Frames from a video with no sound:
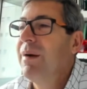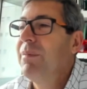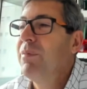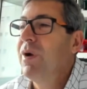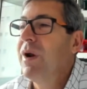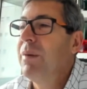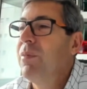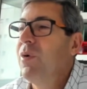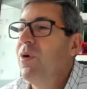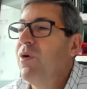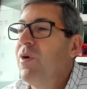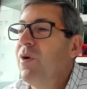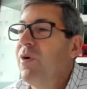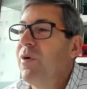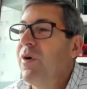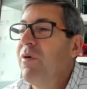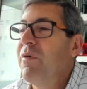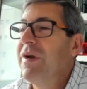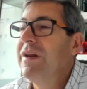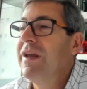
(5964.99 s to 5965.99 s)
Bonabeau
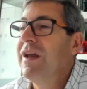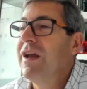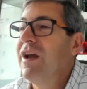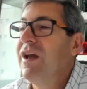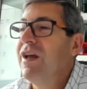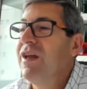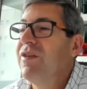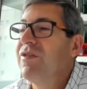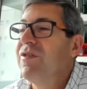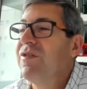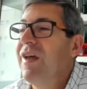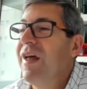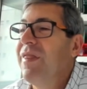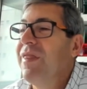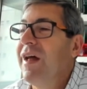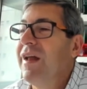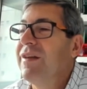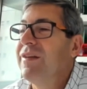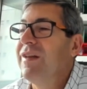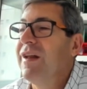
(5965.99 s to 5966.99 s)
already said
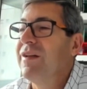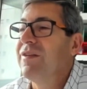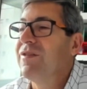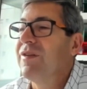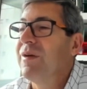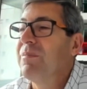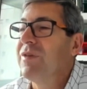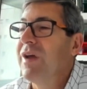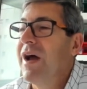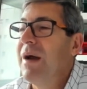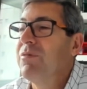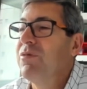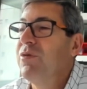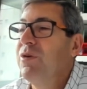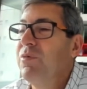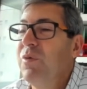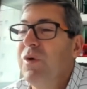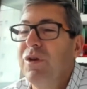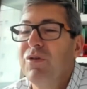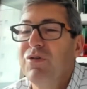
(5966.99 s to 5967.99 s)
that that sometimes
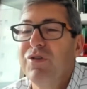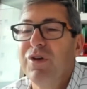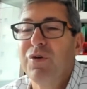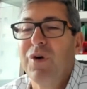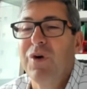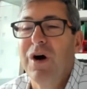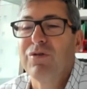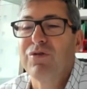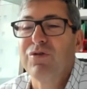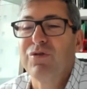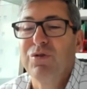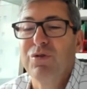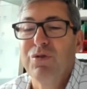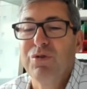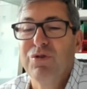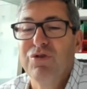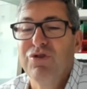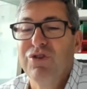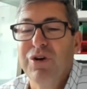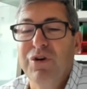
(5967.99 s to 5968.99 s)
we, we use the crowds to
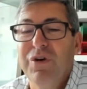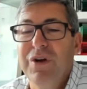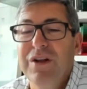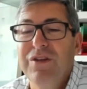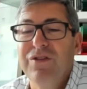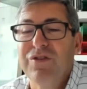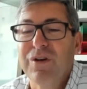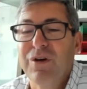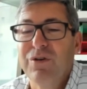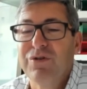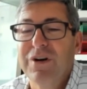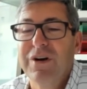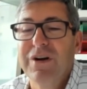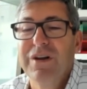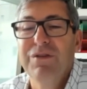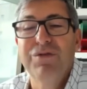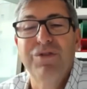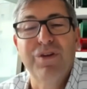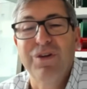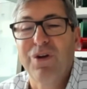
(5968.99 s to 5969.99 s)
generate
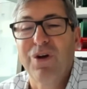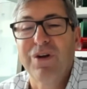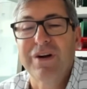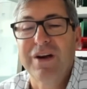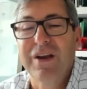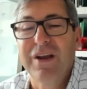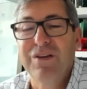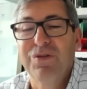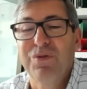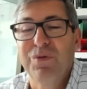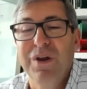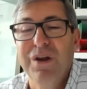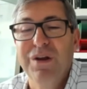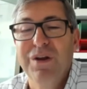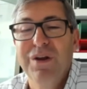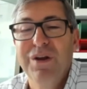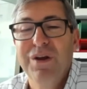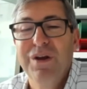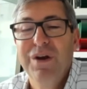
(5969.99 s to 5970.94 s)
alternatives in other case we